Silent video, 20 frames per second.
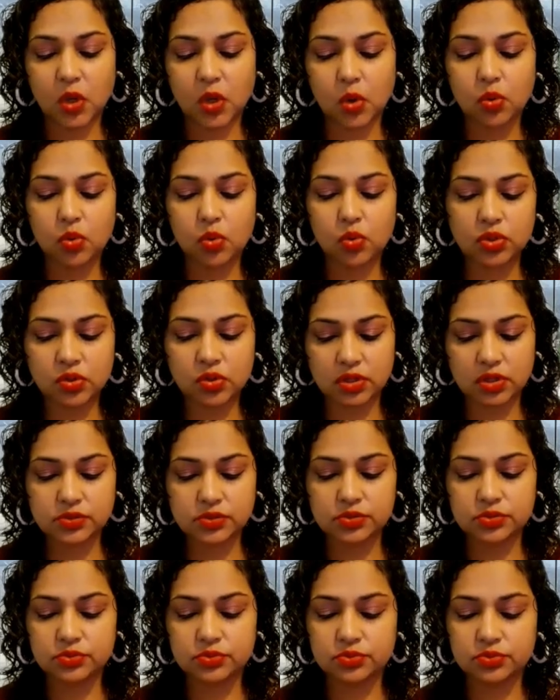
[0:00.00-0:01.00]
or hold
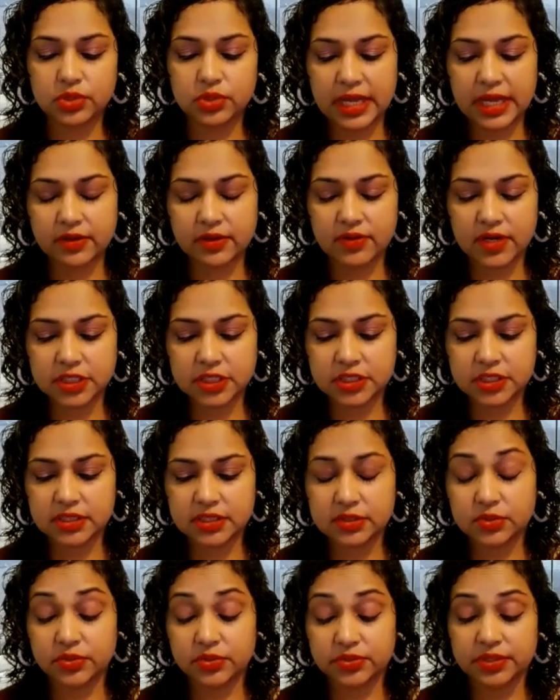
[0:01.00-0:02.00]
on to like
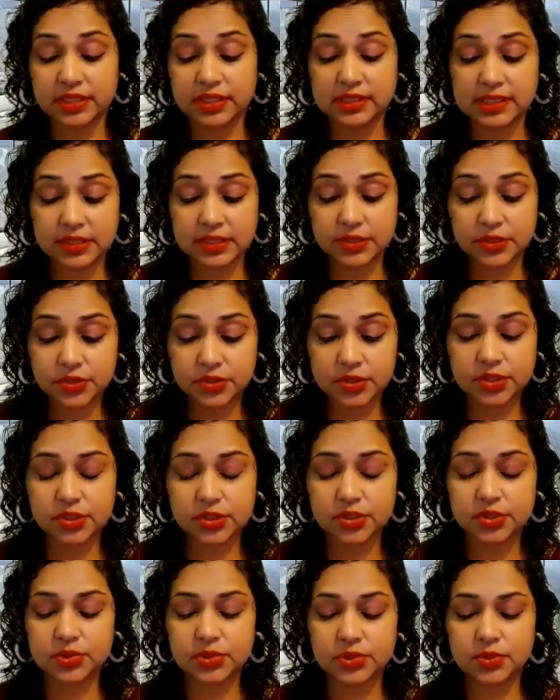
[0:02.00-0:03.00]
grudges or things that
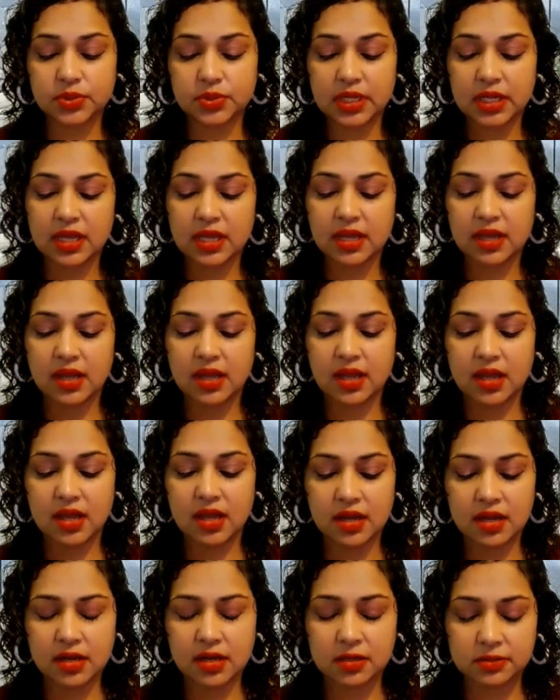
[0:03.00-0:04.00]
hurt you,
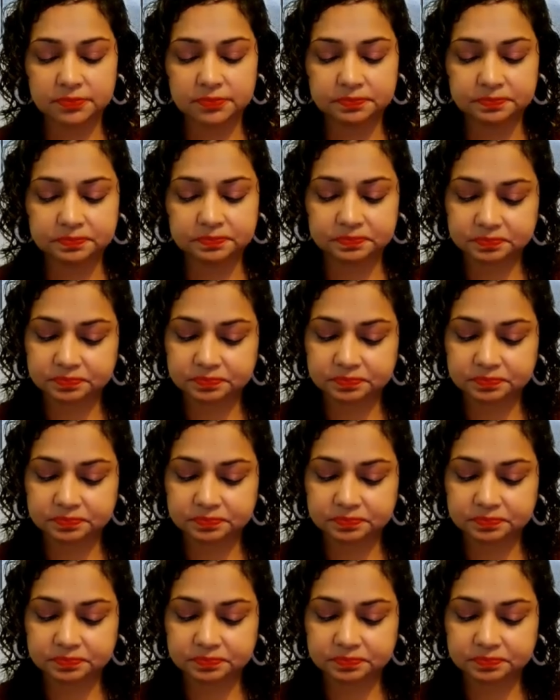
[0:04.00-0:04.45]
that